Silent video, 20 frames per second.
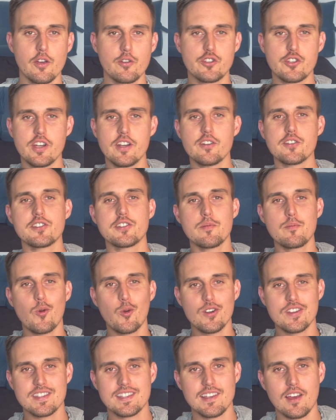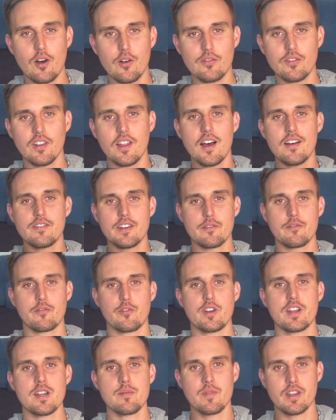cheers to more self-love and
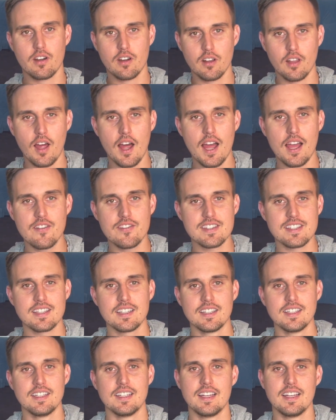freedom in our lives.